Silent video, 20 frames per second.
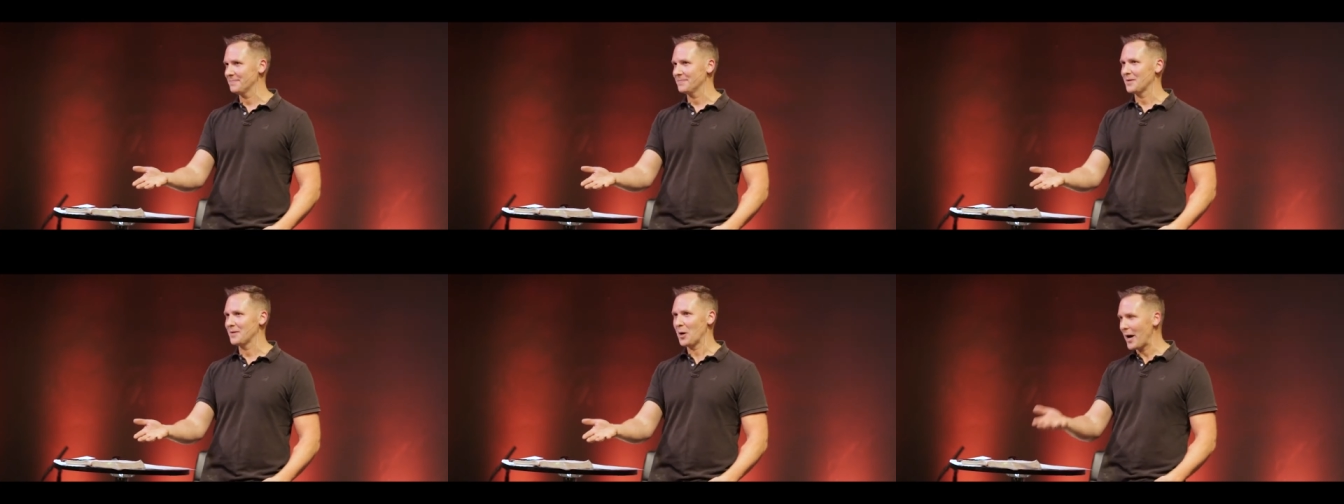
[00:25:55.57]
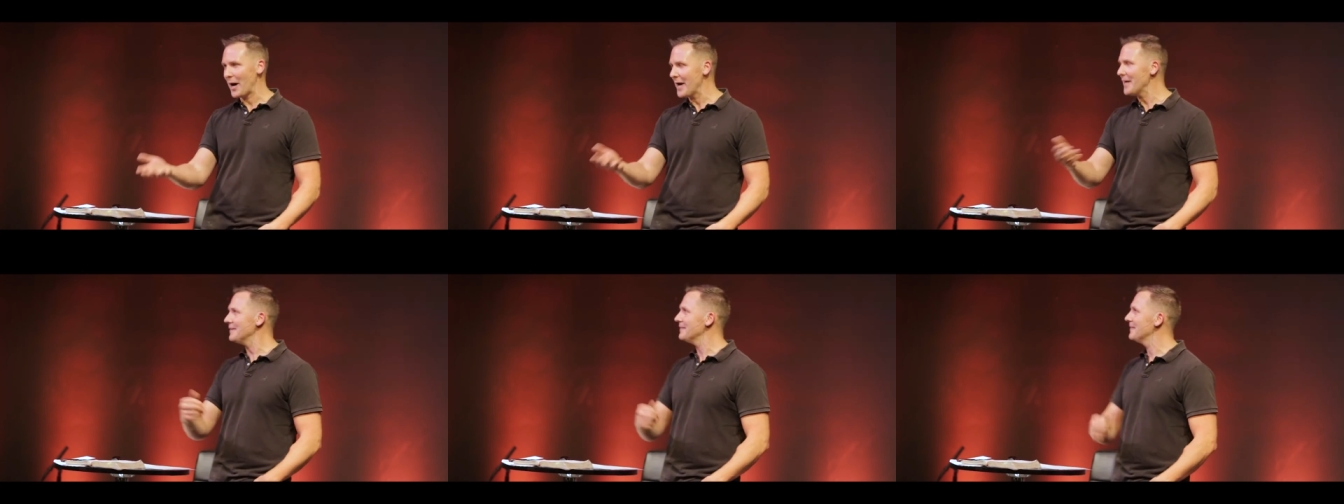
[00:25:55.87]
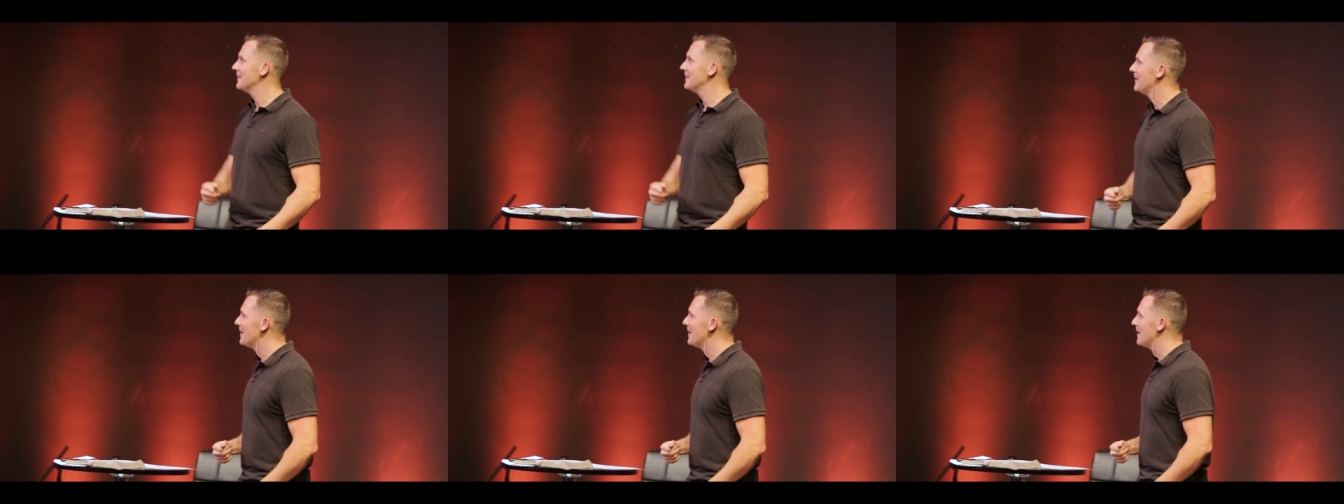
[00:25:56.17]
All right?
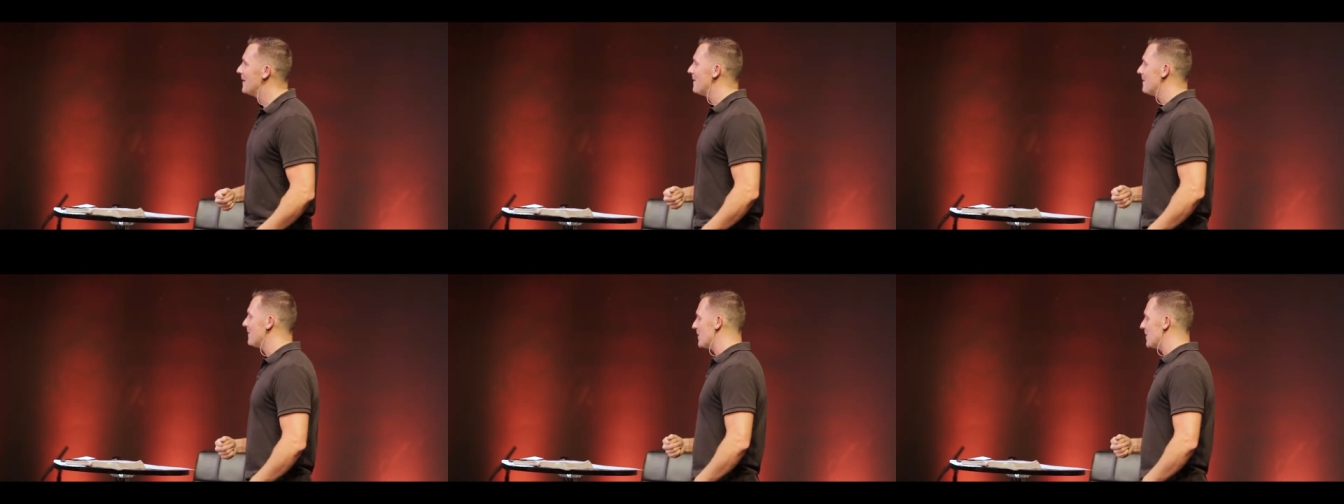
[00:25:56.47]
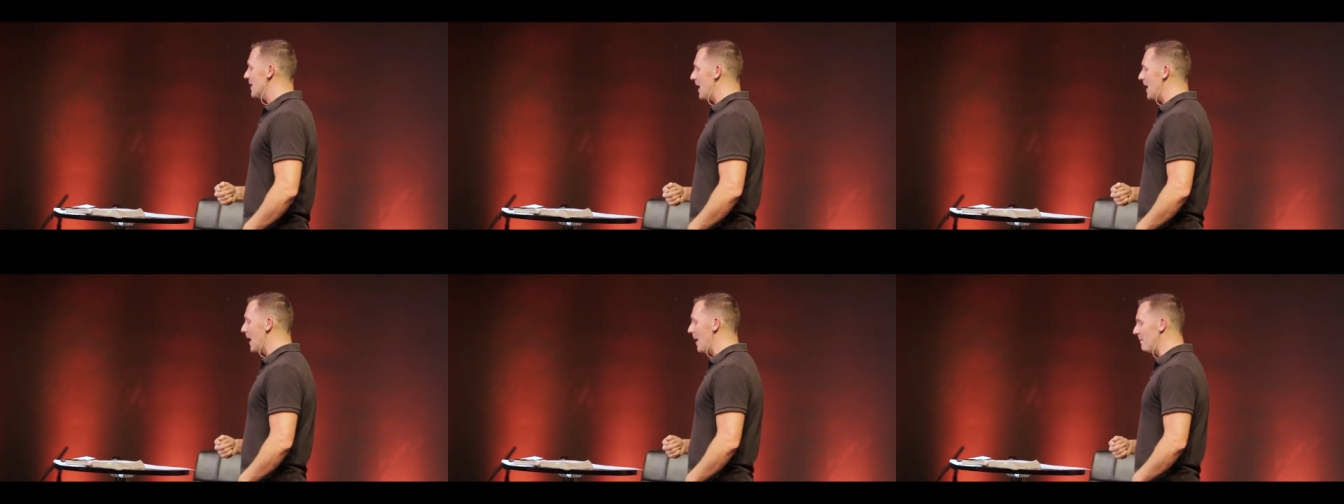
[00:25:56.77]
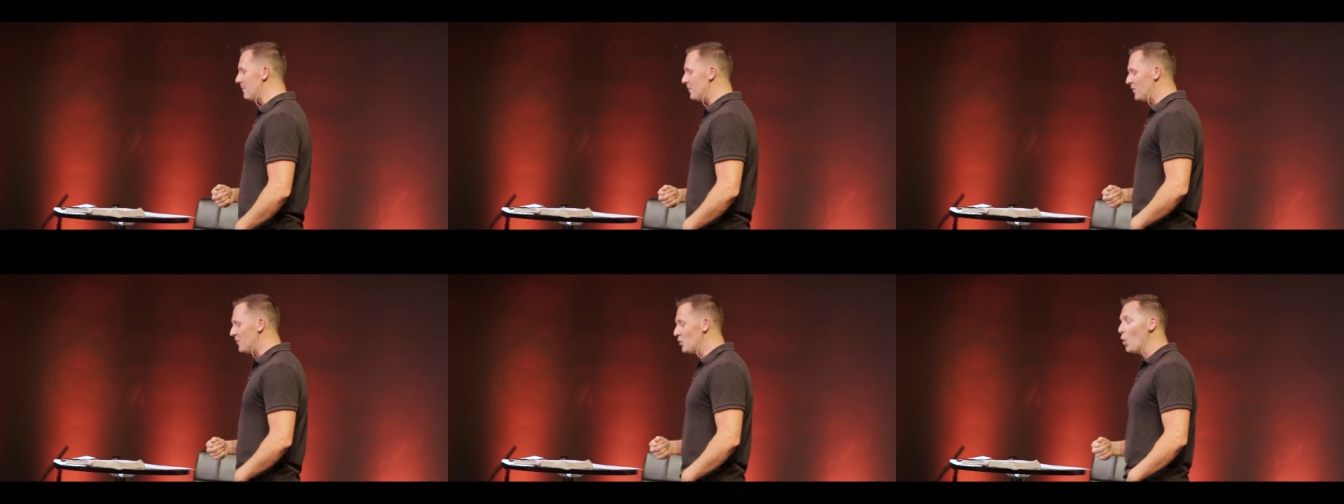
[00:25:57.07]

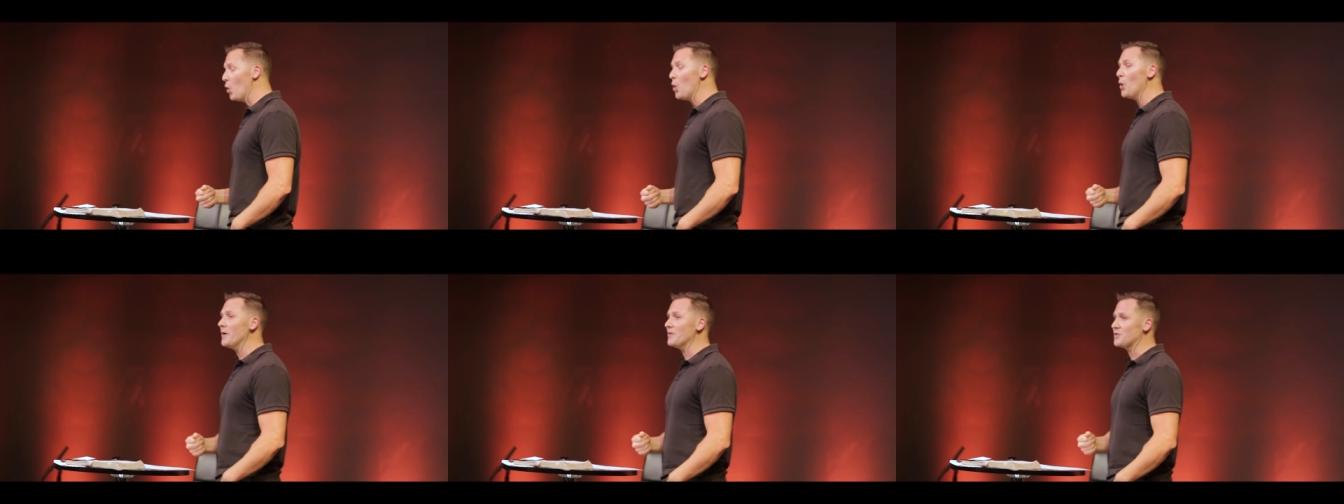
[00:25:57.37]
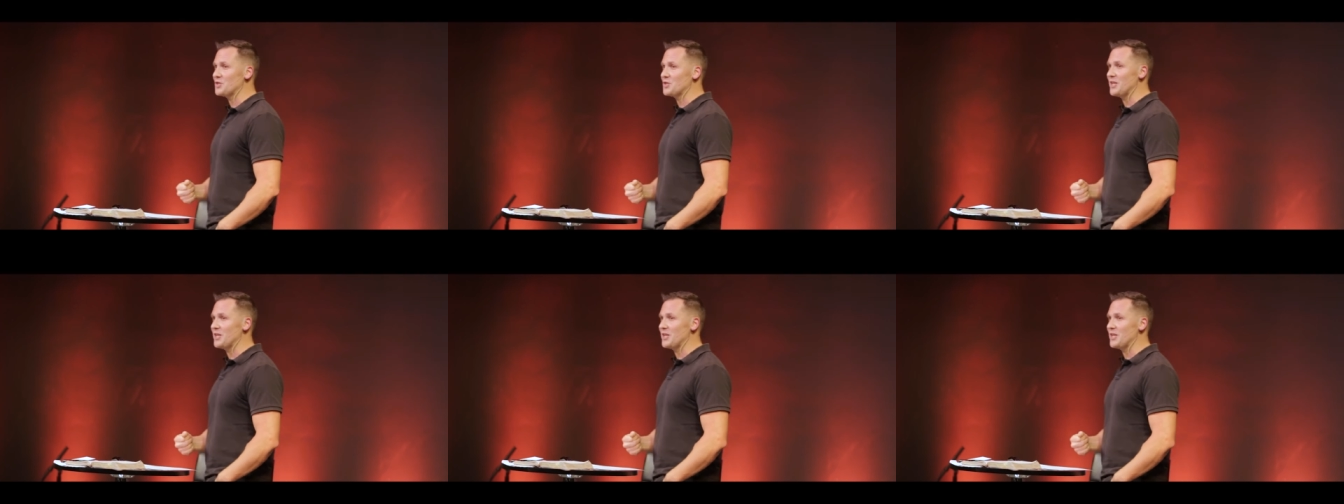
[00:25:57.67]
Um, nor is